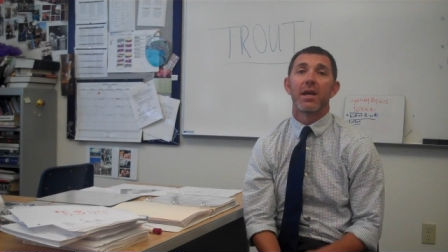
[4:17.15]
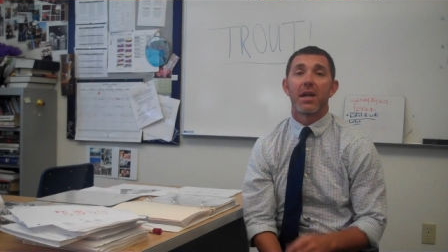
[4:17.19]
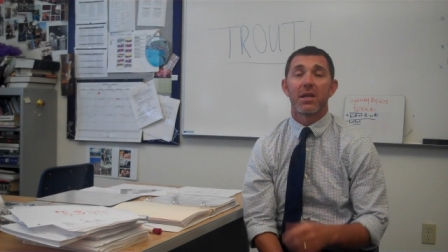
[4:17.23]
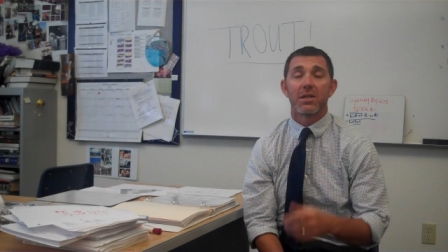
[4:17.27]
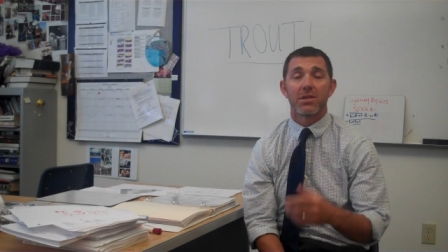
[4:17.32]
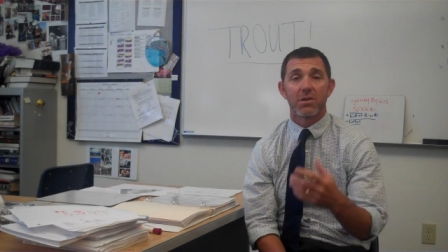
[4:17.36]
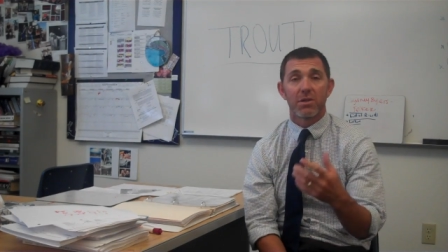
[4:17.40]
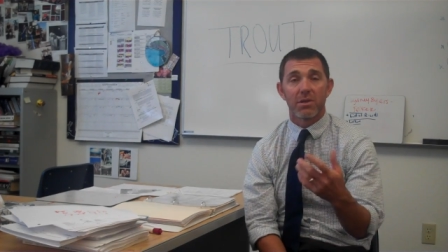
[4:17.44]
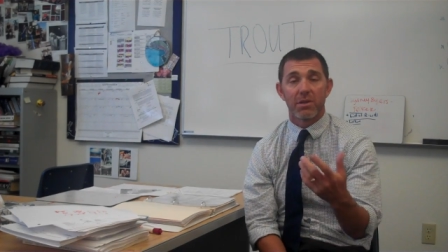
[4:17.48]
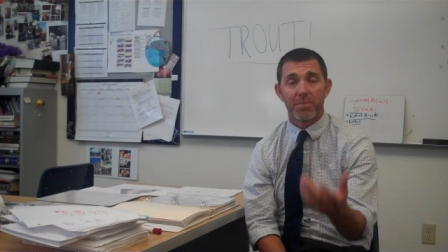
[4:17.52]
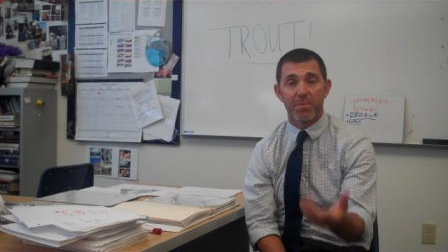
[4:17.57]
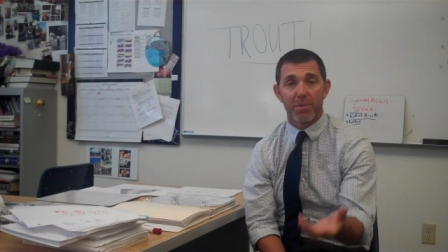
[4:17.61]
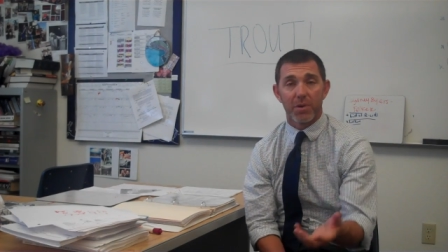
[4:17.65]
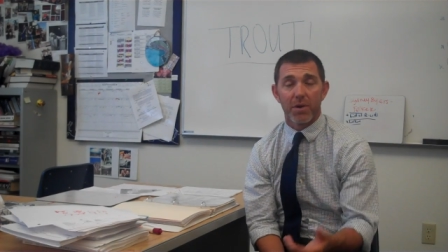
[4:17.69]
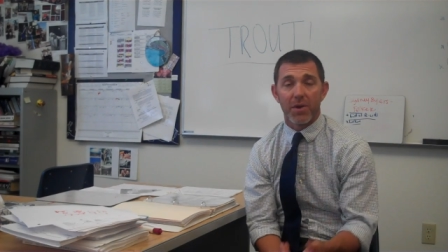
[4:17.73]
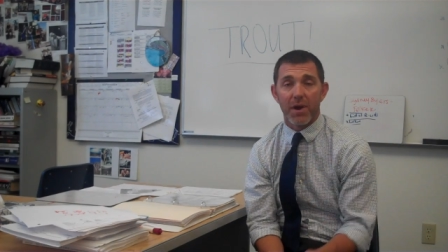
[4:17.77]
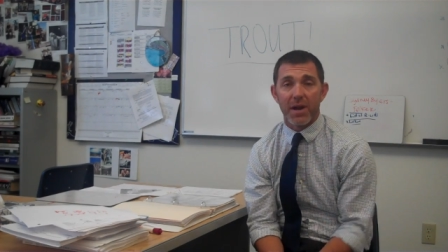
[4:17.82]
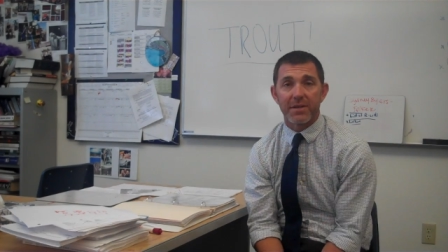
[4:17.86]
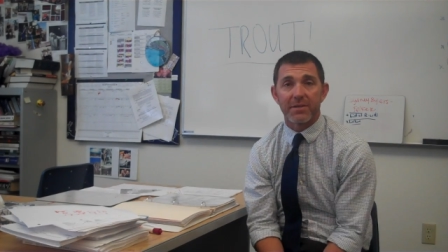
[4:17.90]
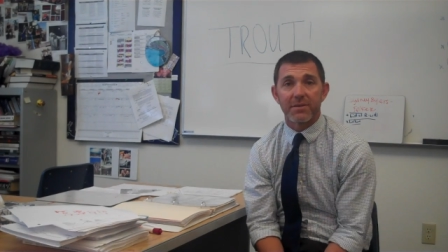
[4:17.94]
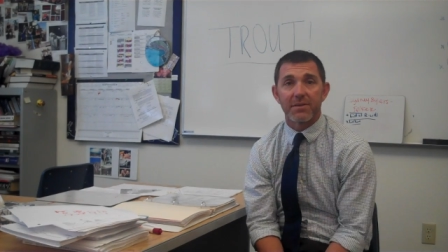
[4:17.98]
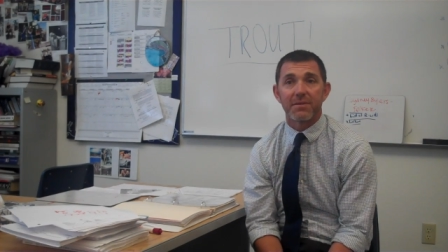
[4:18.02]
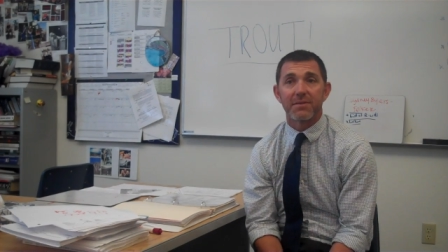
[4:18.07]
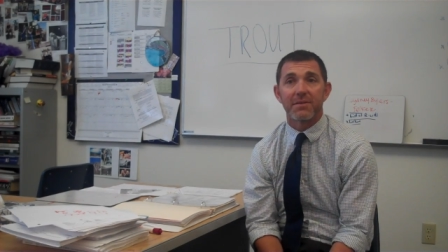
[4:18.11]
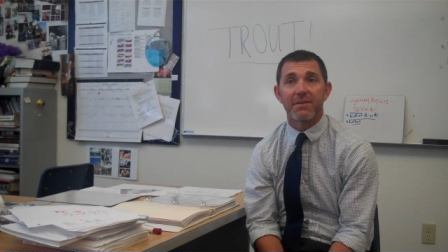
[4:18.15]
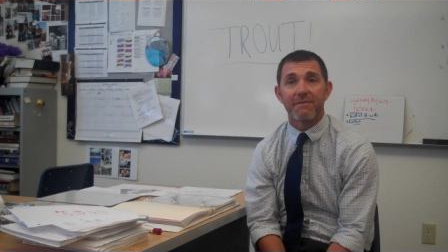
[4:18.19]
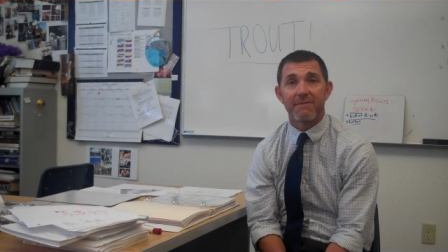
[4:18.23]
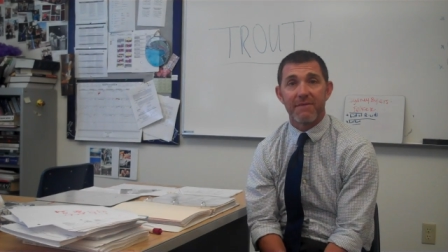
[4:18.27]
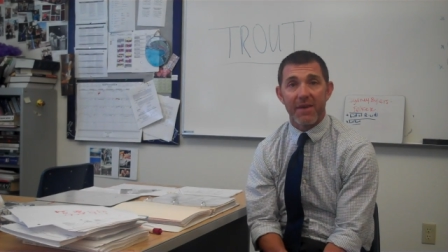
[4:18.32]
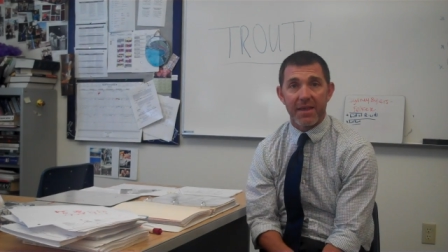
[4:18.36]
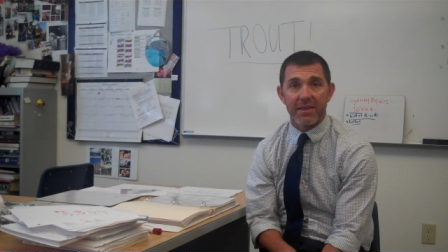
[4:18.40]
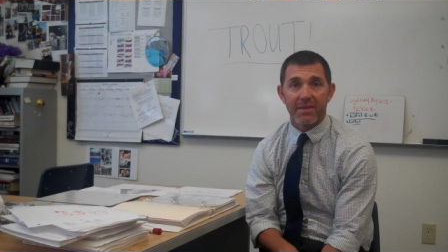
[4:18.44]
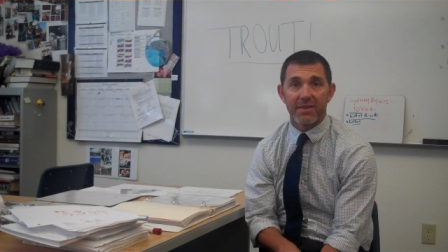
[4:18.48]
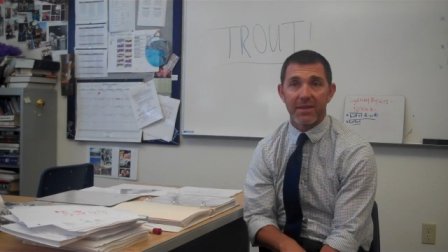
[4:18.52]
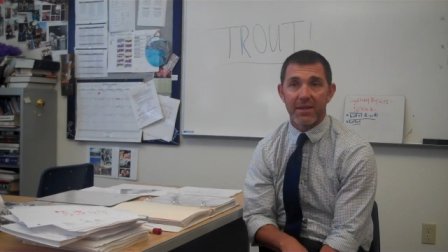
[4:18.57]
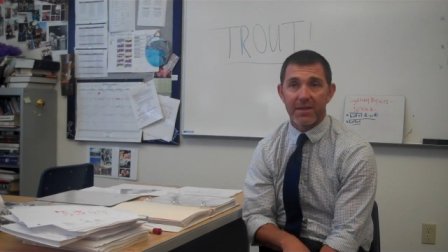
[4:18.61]
And so the progressives
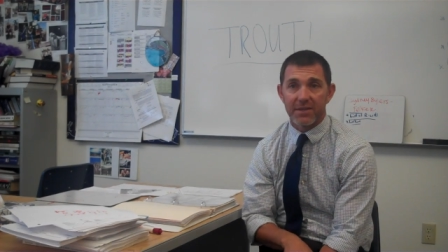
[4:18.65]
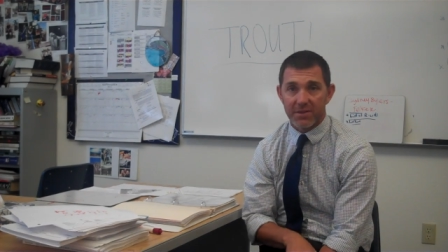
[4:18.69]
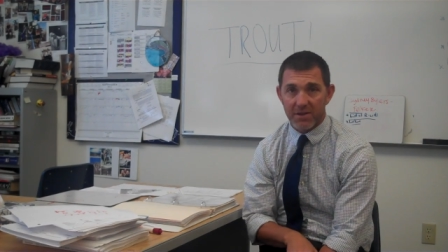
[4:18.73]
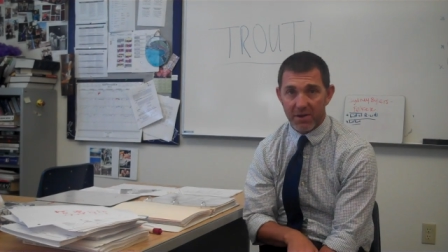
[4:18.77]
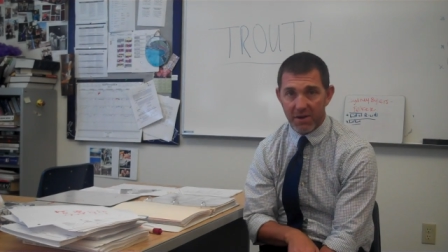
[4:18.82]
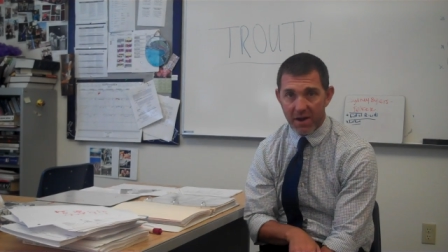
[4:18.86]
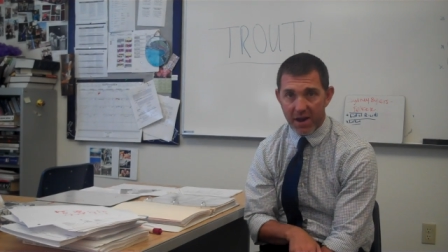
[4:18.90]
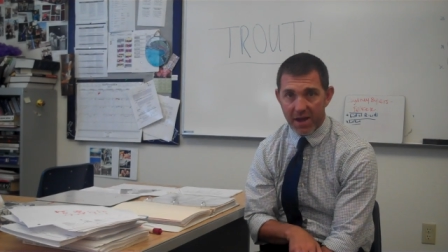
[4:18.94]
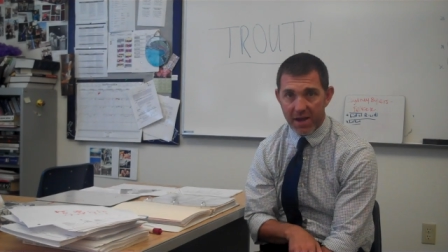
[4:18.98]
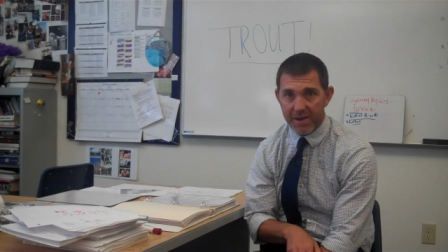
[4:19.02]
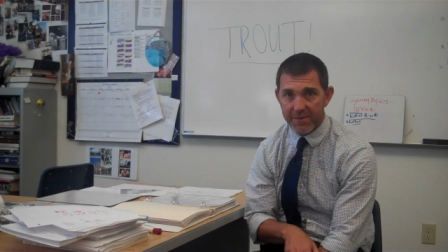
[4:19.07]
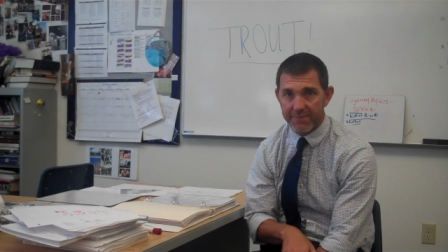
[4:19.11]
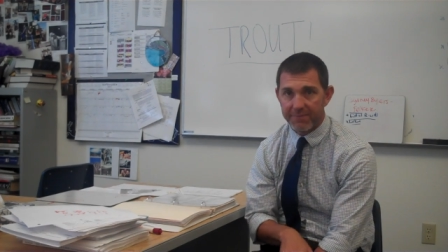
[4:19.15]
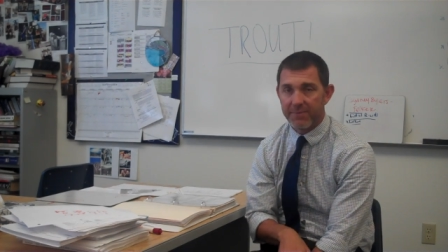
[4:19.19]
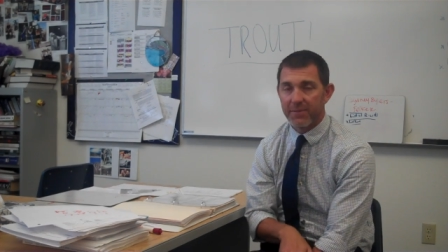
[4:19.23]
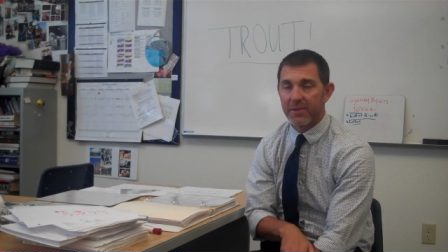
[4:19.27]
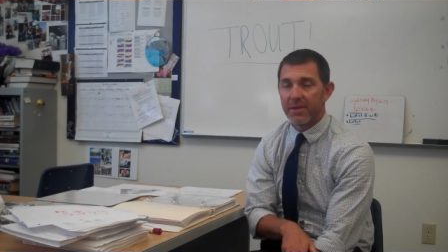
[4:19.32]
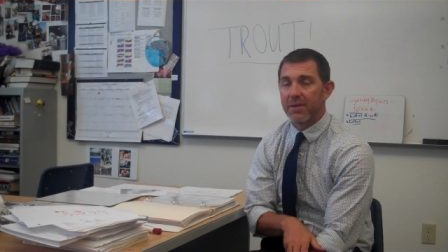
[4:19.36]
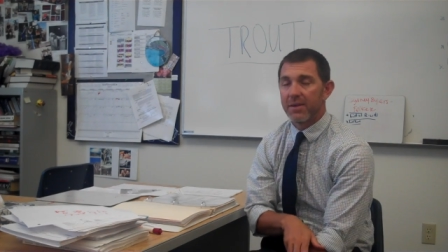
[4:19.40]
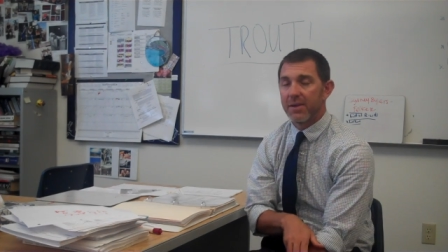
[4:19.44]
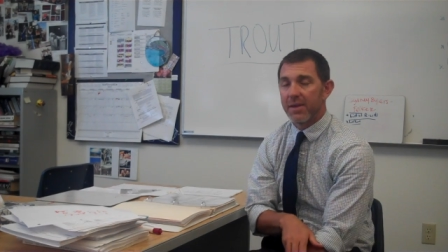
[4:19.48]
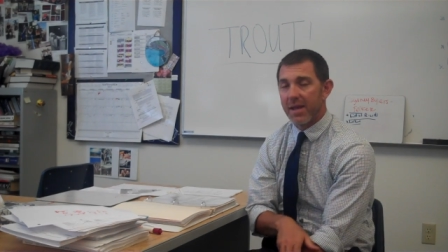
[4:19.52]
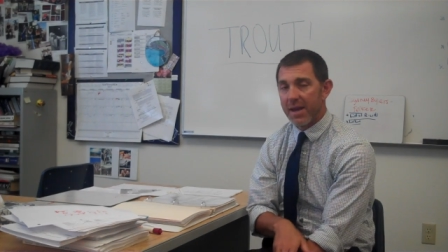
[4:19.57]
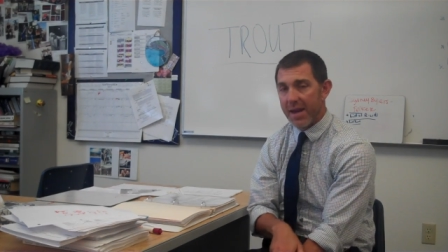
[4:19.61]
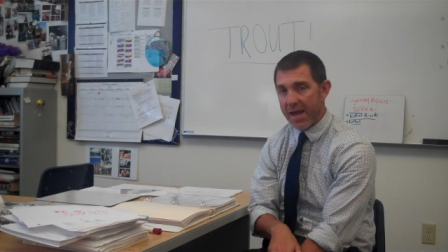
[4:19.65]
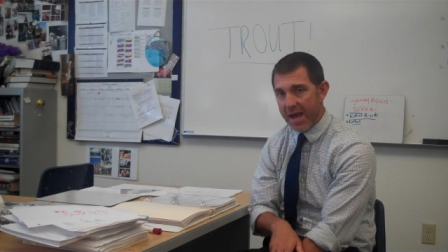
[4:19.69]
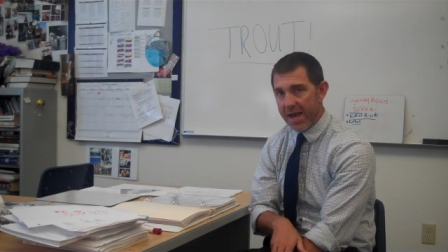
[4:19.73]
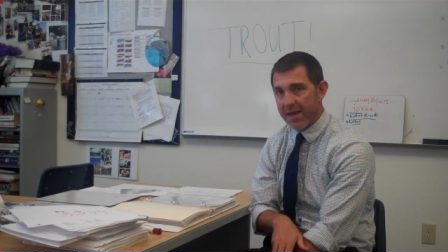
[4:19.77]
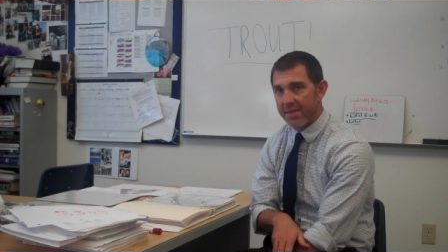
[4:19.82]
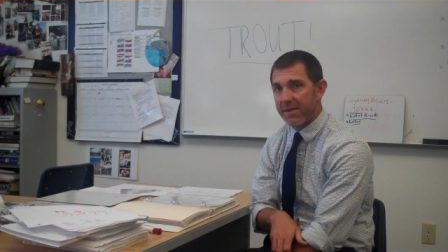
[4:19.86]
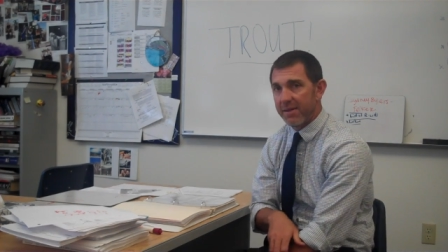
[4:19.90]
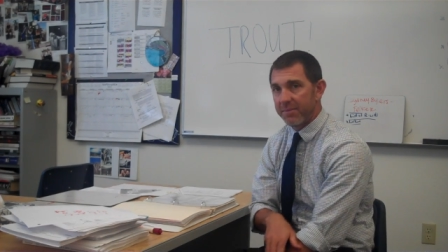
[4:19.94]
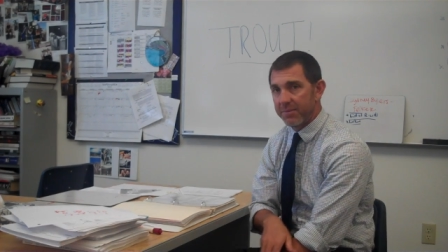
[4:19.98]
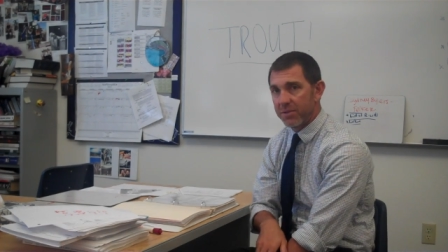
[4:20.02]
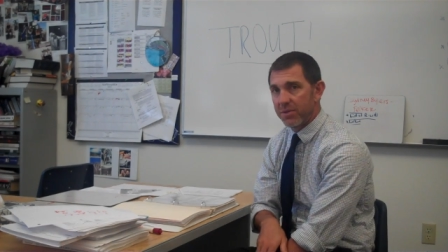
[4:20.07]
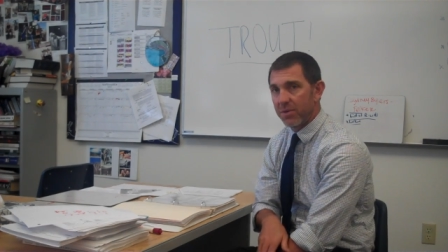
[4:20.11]
invent these, all right, and
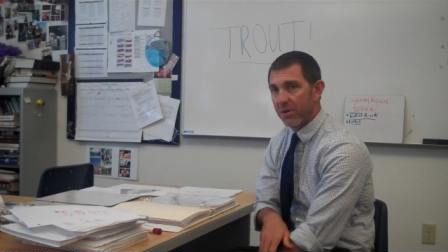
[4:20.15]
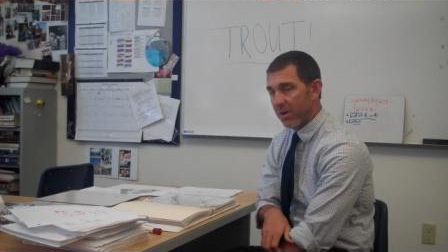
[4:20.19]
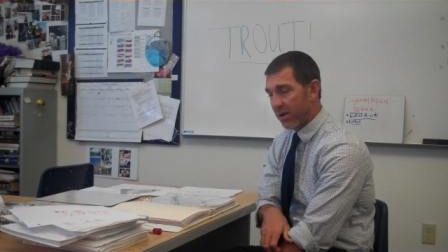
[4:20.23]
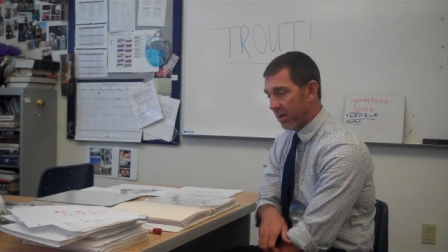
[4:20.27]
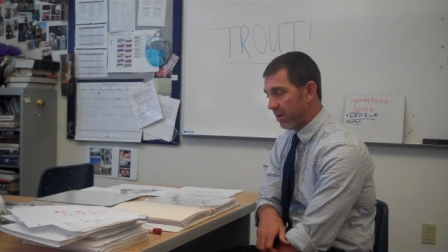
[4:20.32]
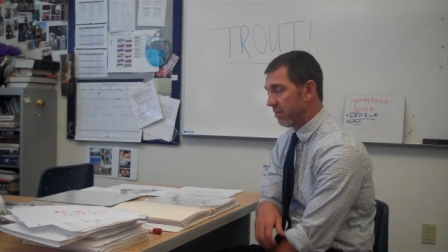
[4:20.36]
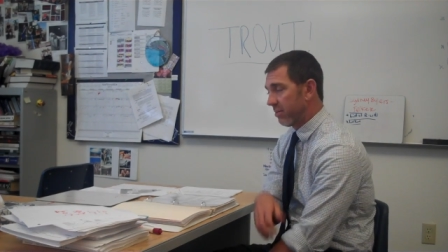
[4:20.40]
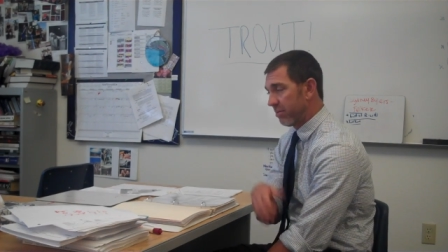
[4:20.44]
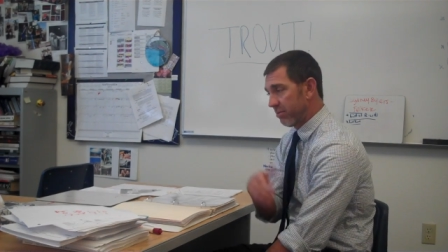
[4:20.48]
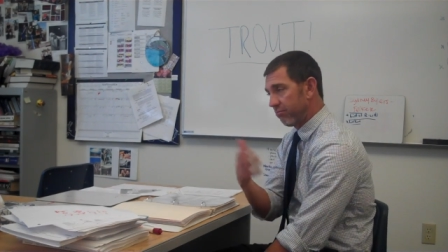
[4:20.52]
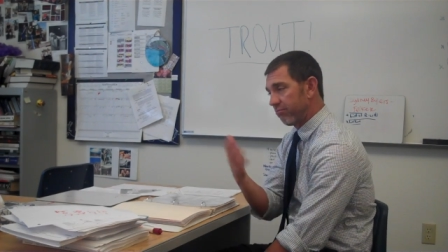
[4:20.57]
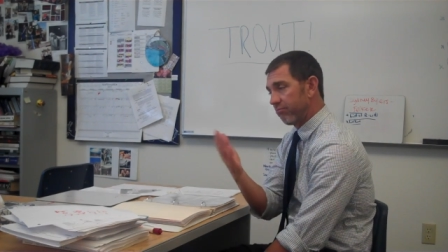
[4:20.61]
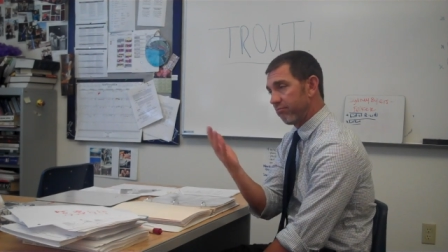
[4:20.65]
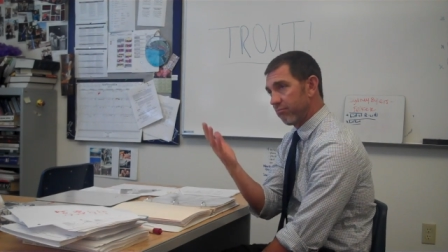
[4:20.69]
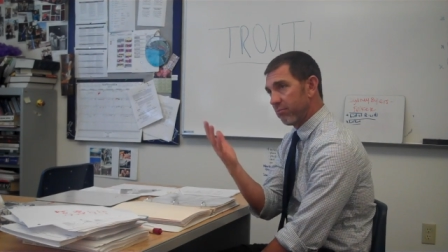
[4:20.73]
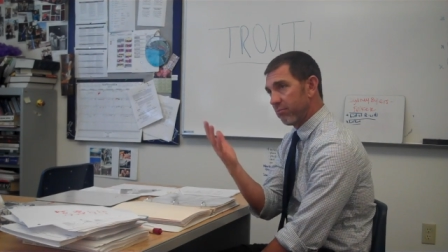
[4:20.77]
add them to our